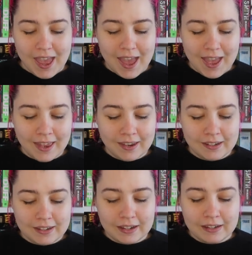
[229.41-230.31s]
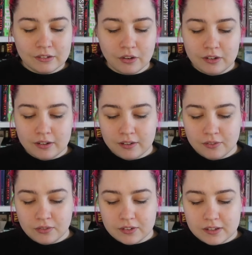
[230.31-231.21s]
And it's kind
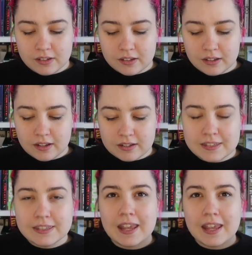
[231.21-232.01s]
of